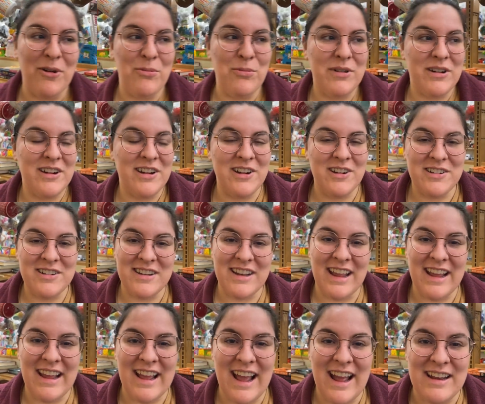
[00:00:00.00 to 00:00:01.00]
We're here
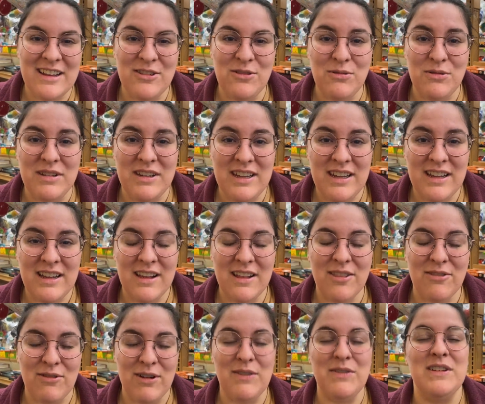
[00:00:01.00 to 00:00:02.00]
today at Unique
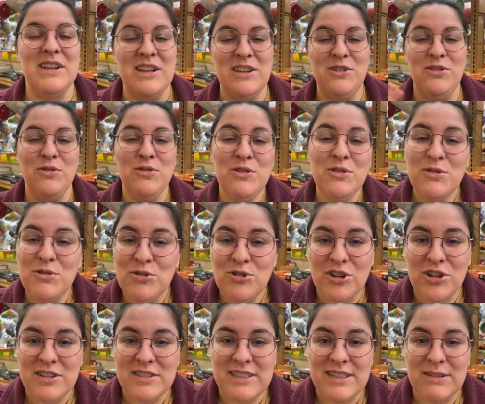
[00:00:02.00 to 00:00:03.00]
Thrift in Union, New
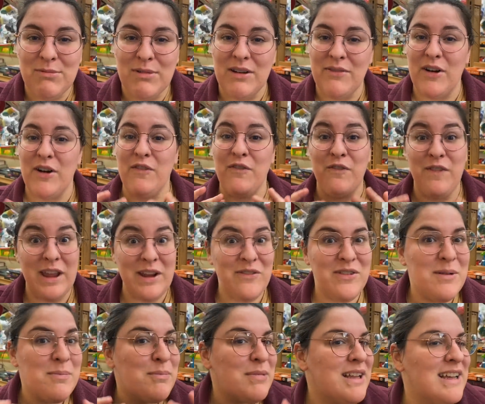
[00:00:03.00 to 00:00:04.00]
Jersey, one of our
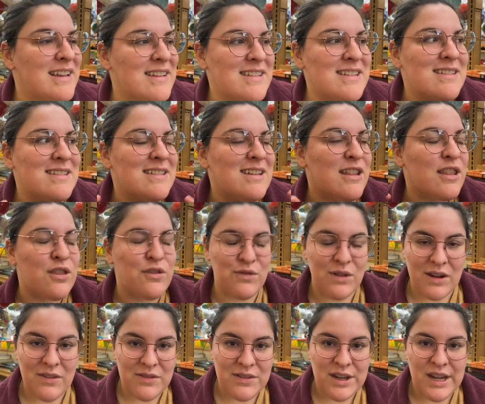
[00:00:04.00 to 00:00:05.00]
favorite places to
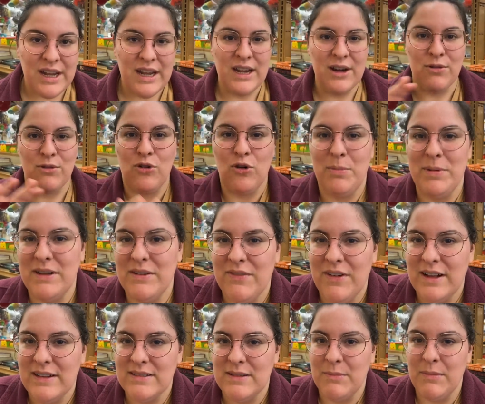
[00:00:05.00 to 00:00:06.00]
thrift. We're hoping to
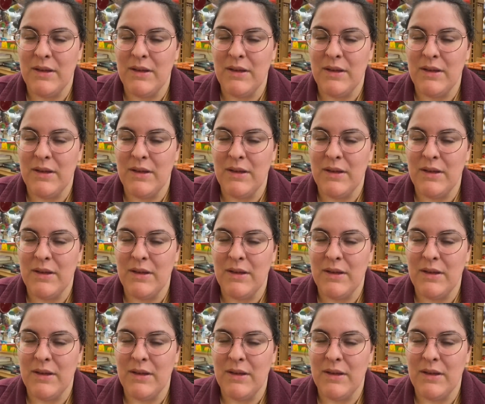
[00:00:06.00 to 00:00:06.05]
find some